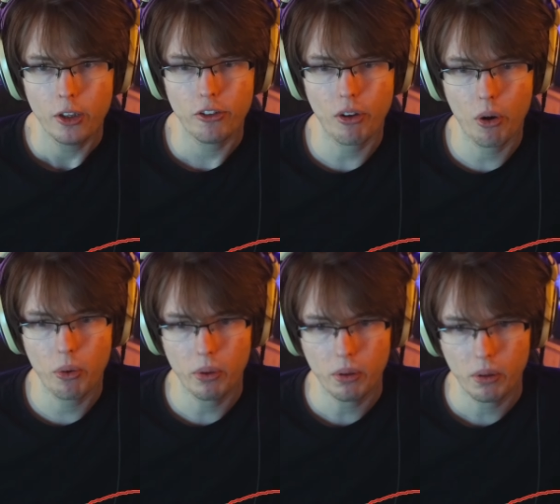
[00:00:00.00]

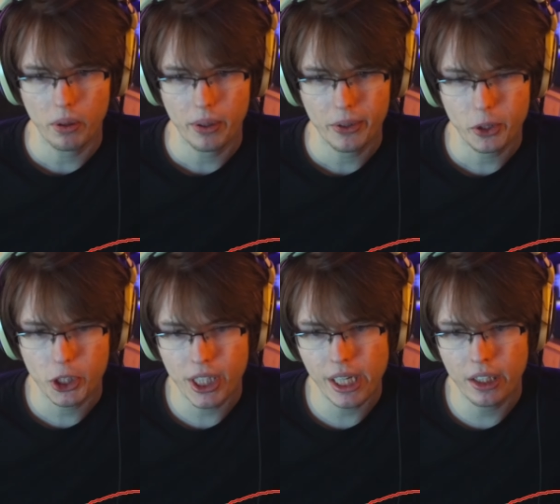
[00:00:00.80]
So
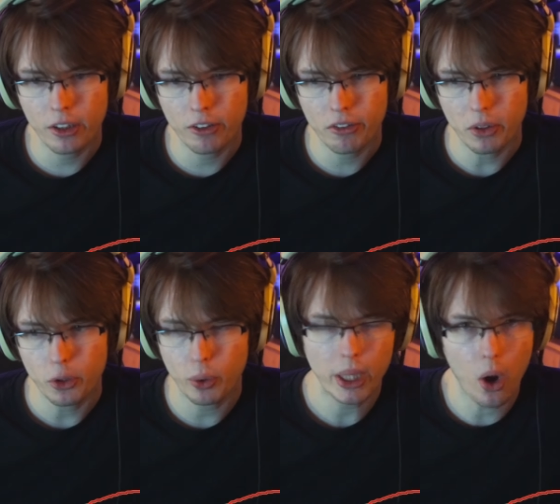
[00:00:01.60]
she is
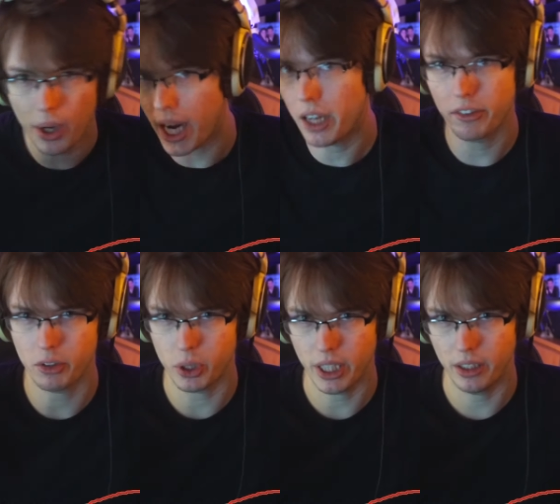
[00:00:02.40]
doing all kinds
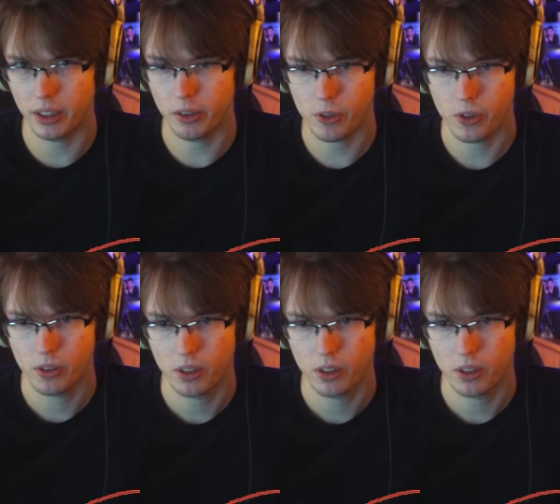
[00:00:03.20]
of shenanigans.